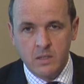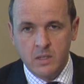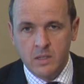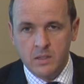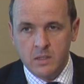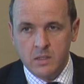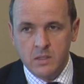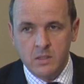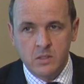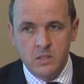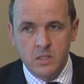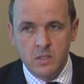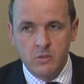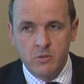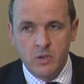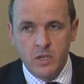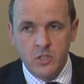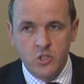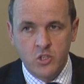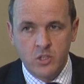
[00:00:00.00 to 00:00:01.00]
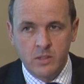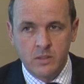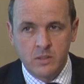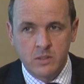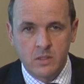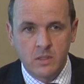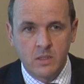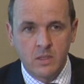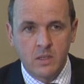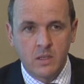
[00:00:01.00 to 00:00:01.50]
and other
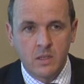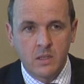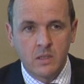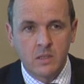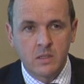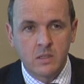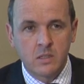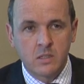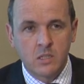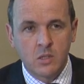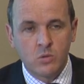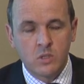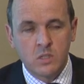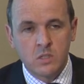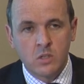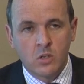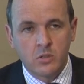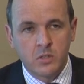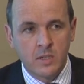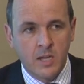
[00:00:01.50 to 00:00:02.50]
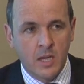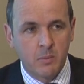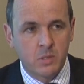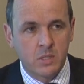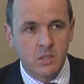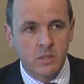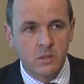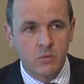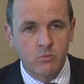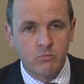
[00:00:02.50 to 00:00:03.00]
considerations. So it is not an
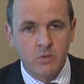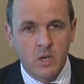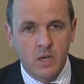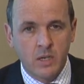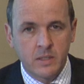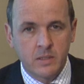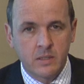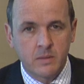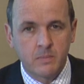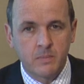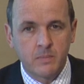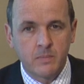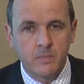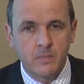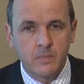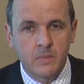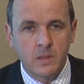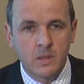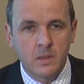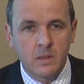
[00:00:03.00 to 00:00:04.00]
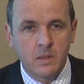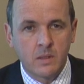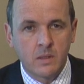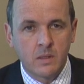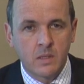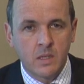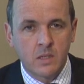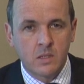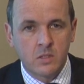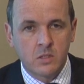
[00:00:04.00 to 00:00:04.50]
absolute right.
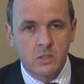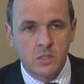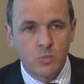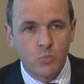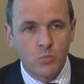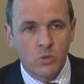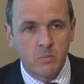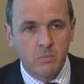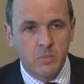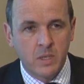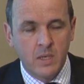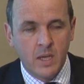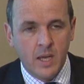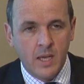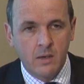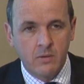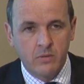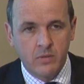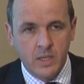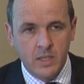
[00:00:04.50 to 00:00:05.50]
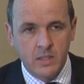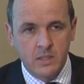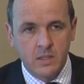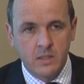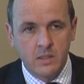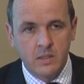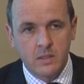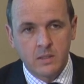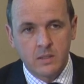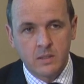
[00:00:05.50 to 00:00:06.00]
It has somewhat been
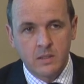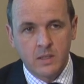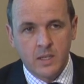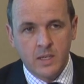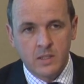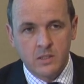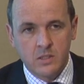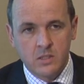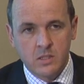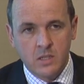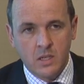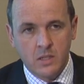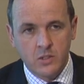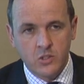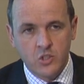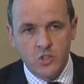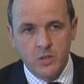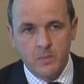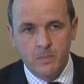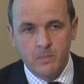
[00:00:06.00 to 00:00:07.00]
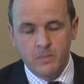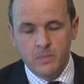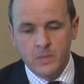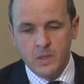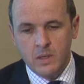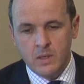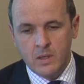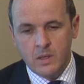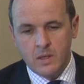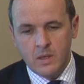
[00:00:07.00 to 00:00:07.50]
elevated as such.
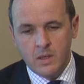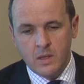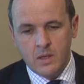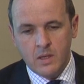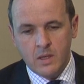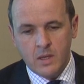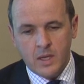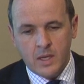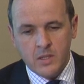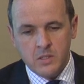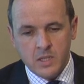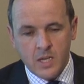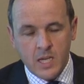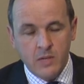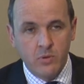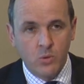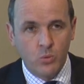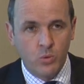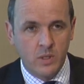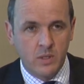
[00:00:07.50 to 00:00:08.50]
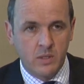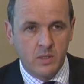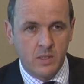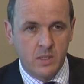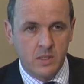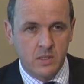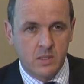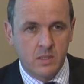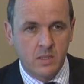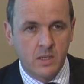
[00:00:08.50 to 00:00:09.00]
As ever with
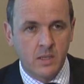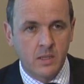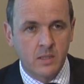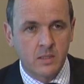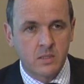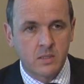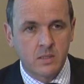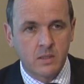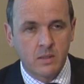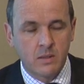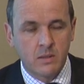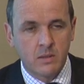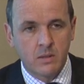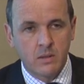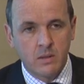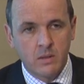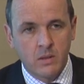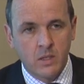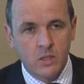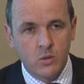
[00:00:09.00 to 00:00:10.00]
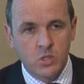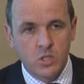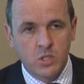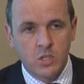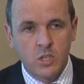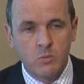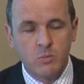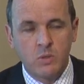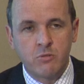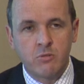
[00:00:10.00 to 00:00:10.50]
these things, those
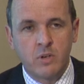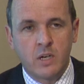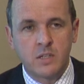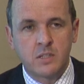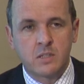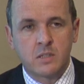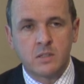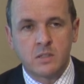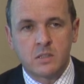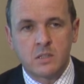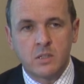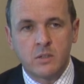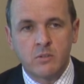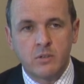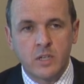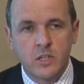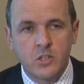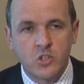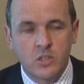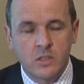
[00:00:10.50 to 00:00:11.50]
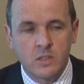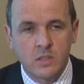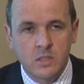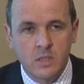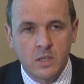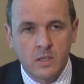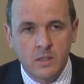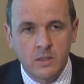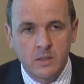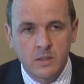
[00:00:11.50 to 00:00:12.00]
human rights considerations
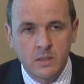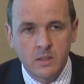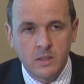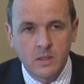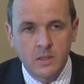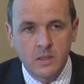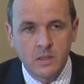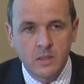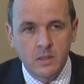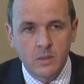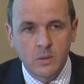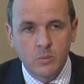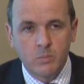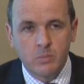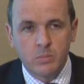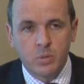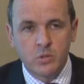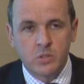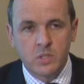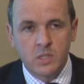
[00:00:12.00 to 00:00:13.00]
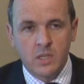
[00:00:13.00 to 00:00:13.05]
are put